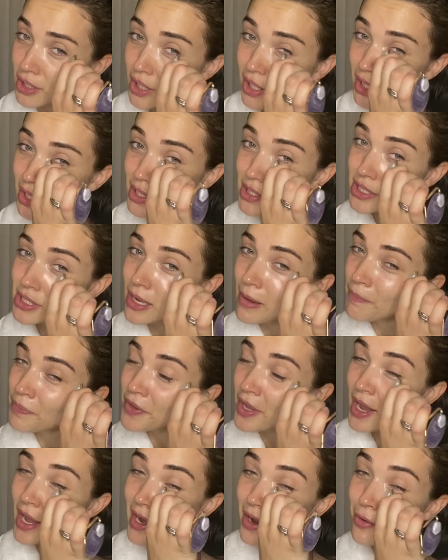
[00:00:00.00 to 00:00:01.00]
nice.
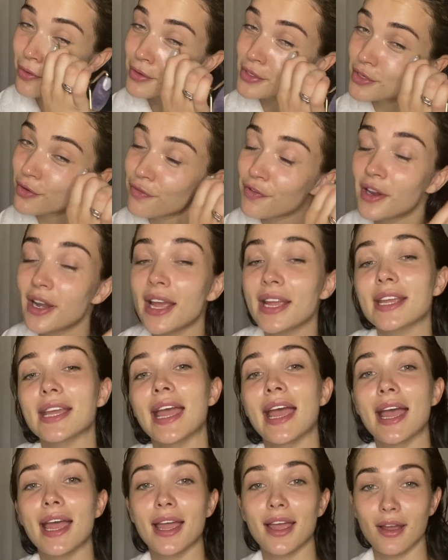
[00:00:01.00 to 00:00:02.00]
And I also feel like,
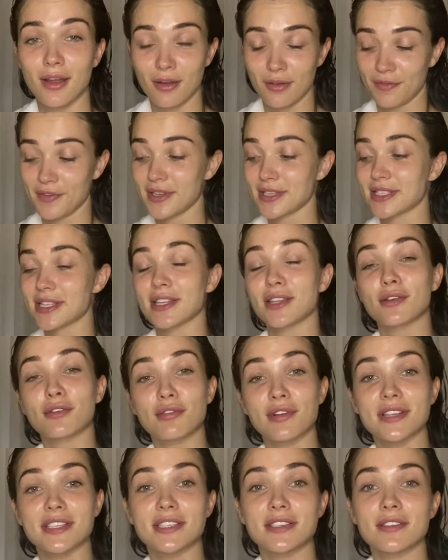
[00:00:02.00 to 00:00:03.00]
obviously, the
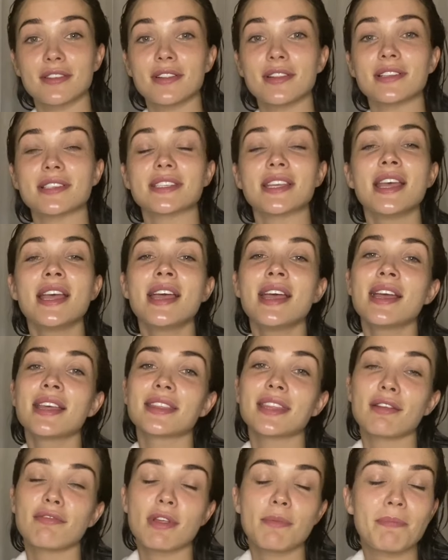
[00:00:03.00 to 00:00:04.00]
crystals,
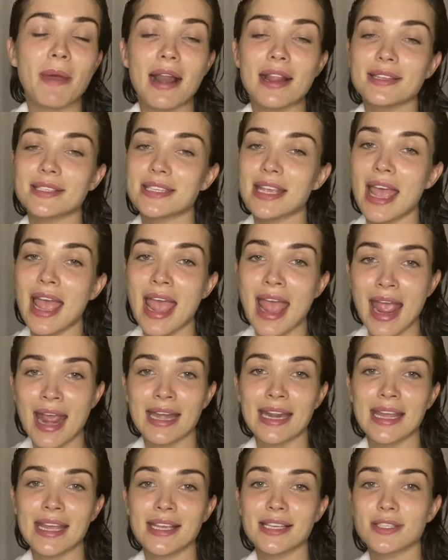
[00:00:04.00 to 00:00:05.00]
they rebalance
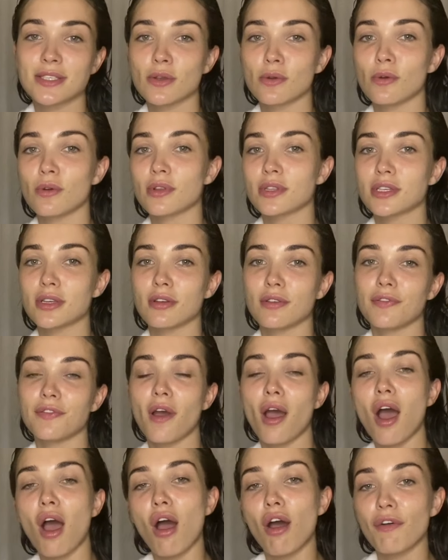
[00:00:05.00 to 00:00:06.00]
any sort of
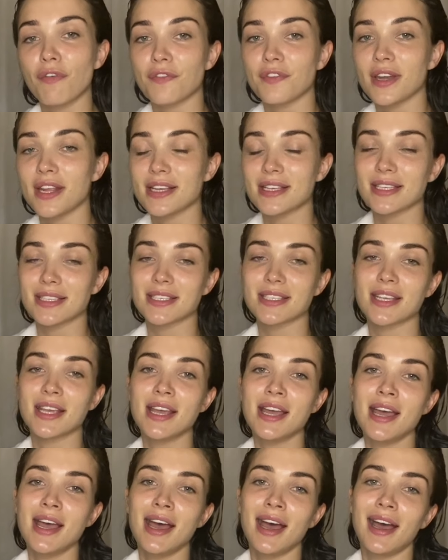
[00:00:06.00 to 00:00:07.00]
offness
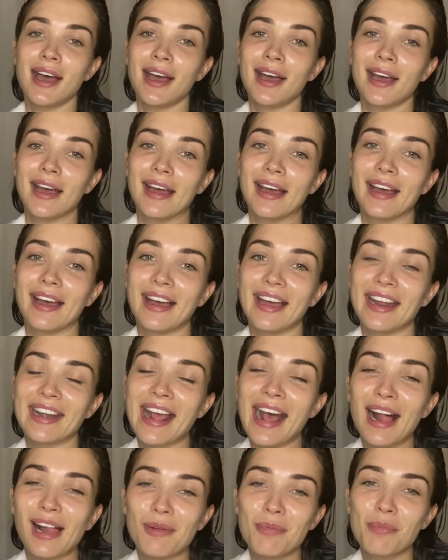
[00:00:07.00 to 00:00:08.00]
and
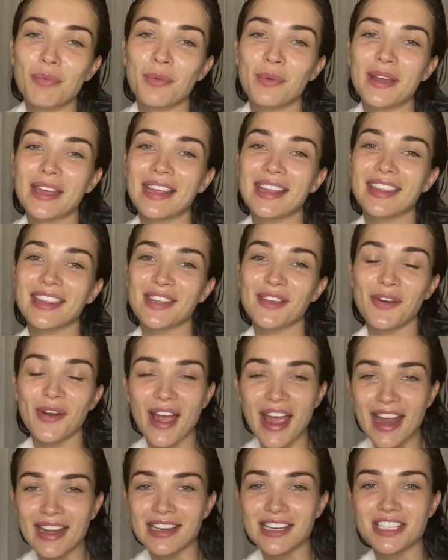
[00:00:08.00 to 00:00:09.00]
help with your
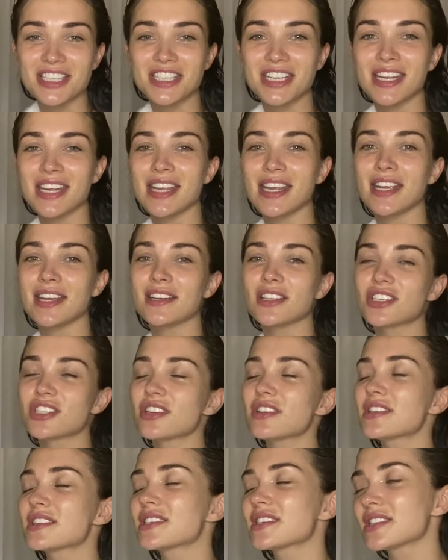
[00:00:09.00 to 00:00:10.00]
energy and
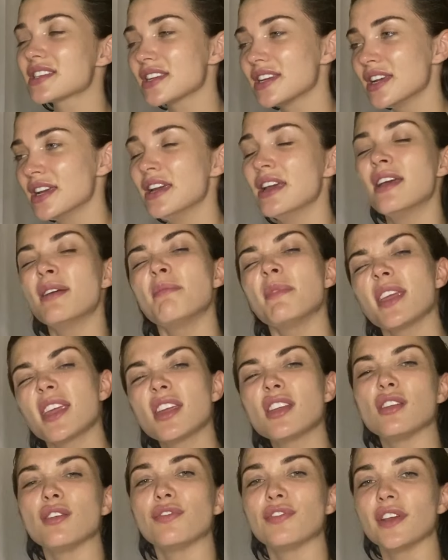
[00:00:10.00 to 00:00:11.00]
just
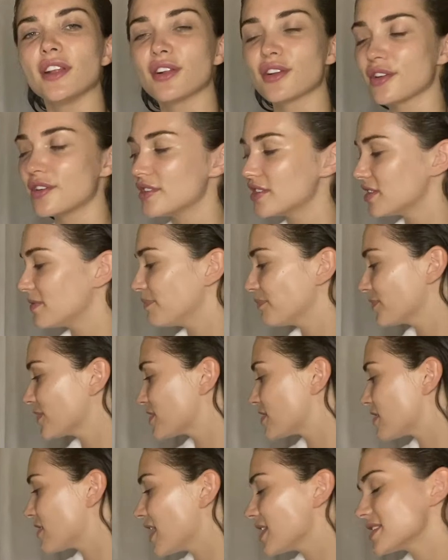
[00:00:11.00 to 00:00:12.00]
making you feel good.
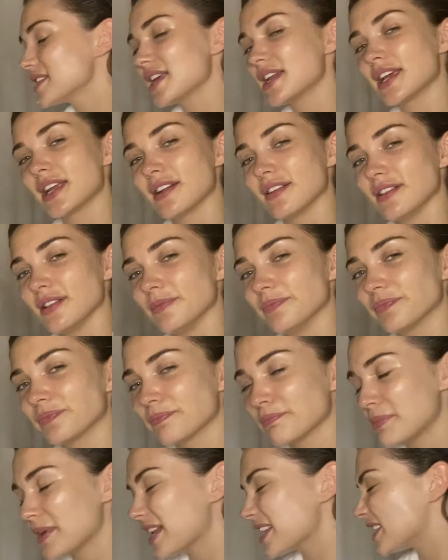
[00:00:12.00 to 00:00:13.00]
So that's a little
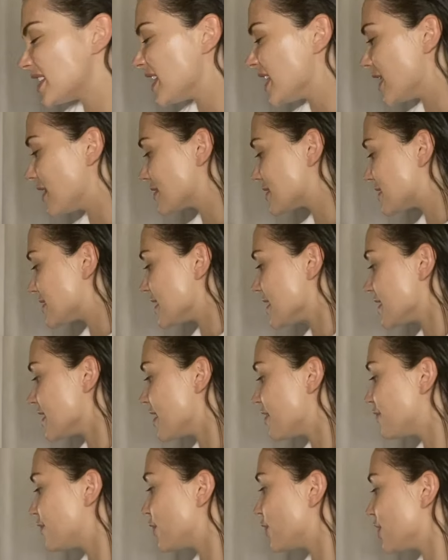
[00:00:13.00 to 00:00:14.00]
bit of TLC
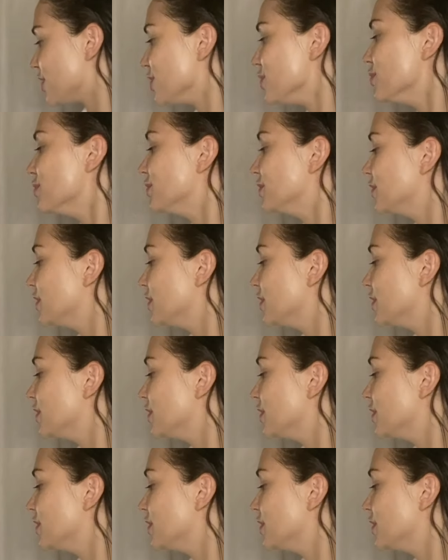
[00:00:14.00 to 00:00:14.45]
there for you.